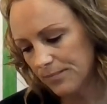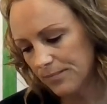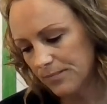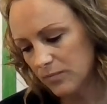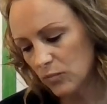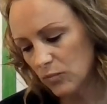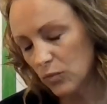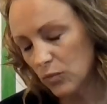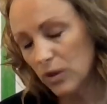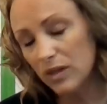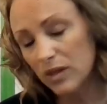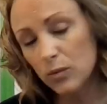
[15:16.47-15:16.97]

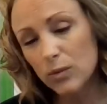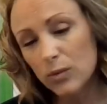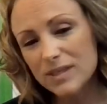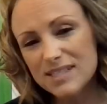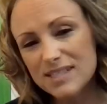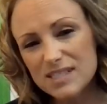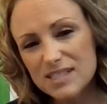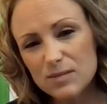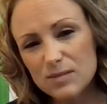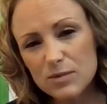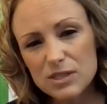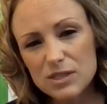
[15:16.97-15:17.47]
Really, what
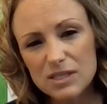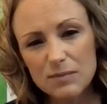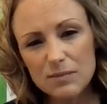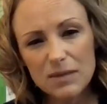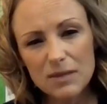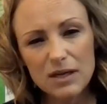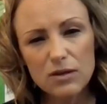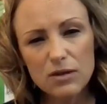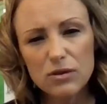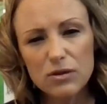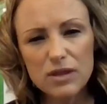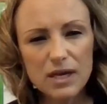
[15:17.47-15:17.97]
does the music
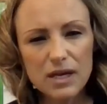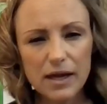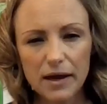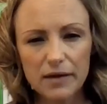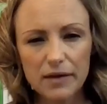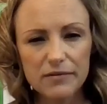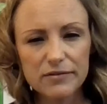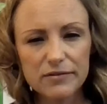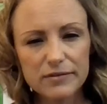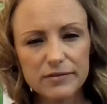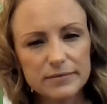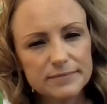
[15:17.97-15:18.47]
make you think
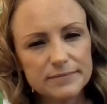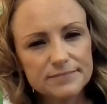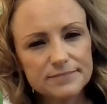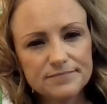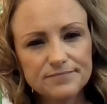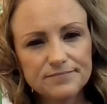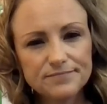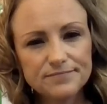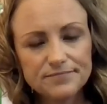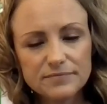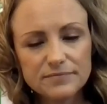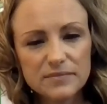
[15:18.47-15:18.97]
of?
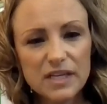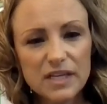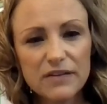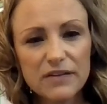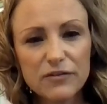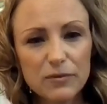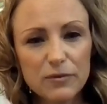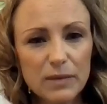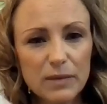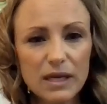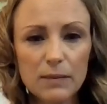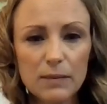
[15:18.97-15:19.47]
Like
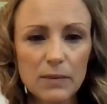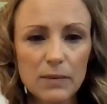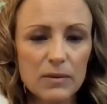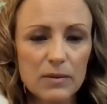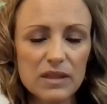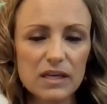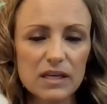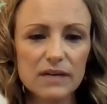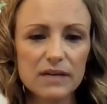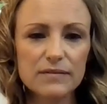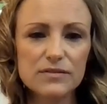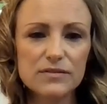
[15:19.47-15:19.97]
for me, it made me
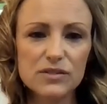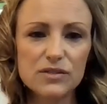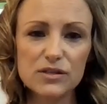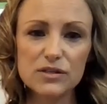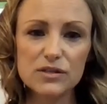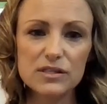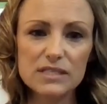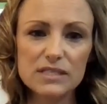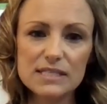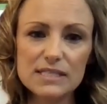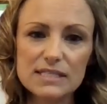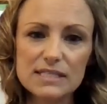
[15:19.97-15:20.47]
think of
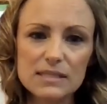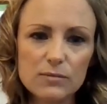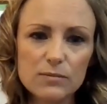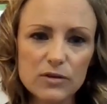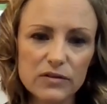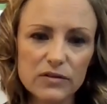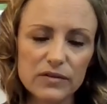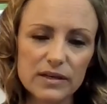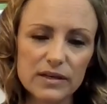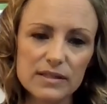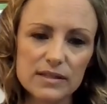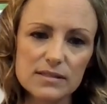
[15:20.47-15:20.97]
certain Disney
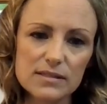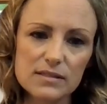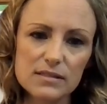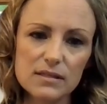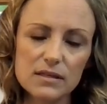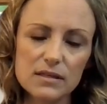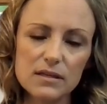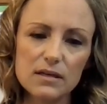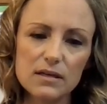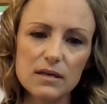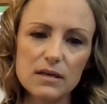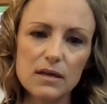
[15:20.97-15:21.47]
movies.
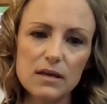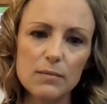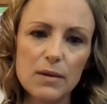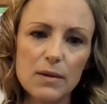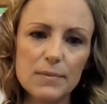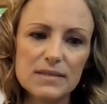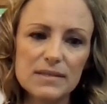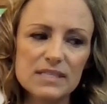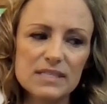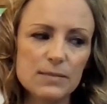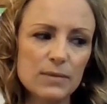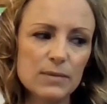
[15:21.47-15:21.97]

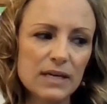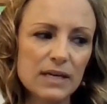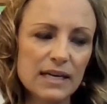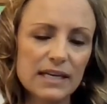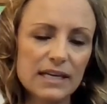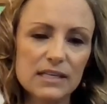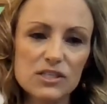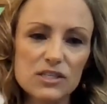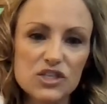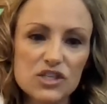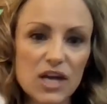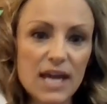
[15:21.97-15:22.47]
Maybe somebody
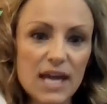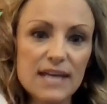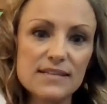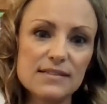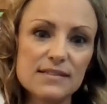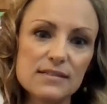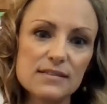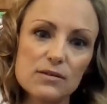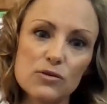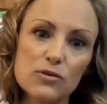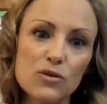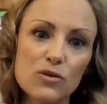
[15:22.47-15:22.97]
getting
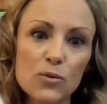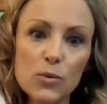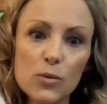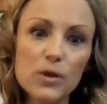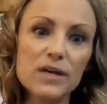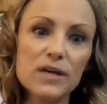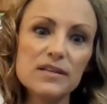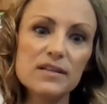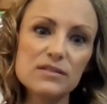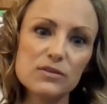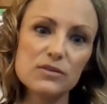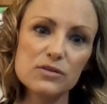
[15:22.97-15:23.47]
chased through the
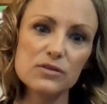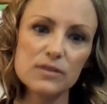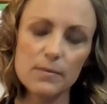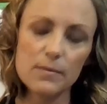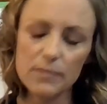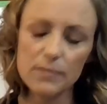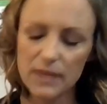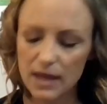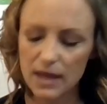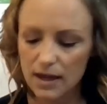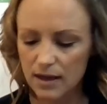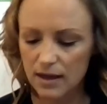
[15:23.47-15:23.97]
woods or
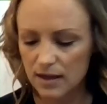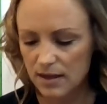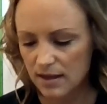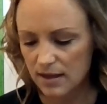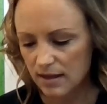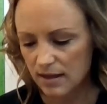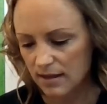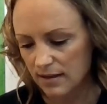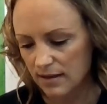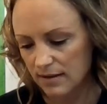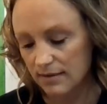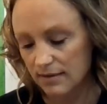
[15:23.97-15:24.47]
something.
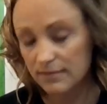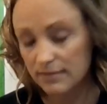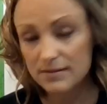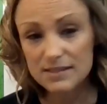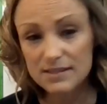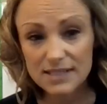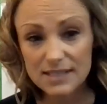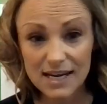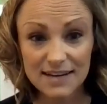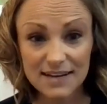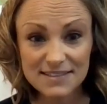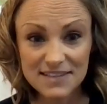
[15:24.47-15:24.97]

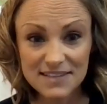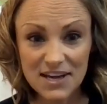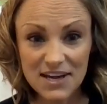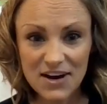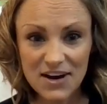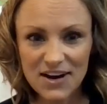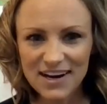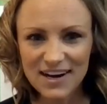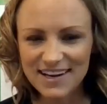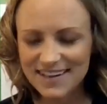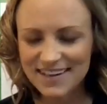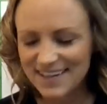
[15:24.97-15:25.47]
It's kind of
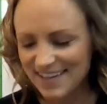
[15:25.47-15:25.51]
scary.